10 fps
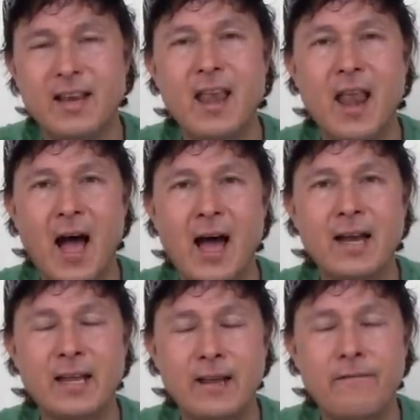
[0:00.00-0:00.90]
not
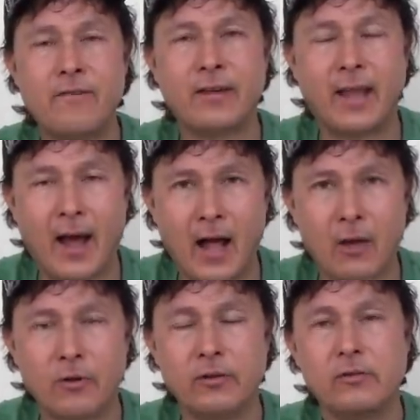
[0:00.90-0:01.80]
eat for
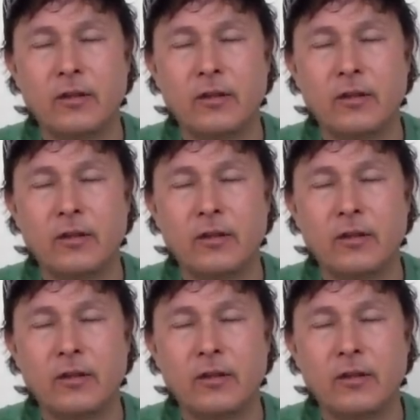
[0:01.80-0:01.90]
calories.